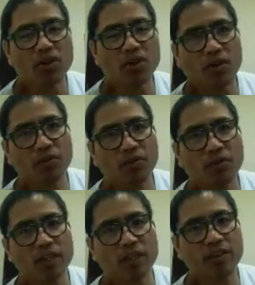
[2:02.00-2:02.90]
of
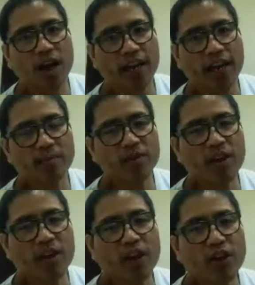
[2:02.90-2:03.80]
three types,
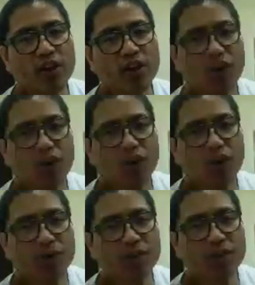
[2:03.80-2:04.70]
the
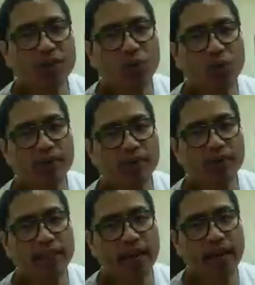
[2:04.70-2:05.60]
saturated
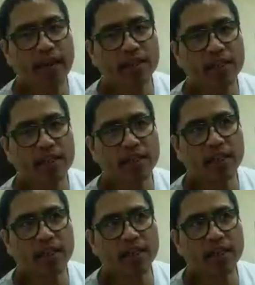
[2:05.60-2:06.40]
fatty acid,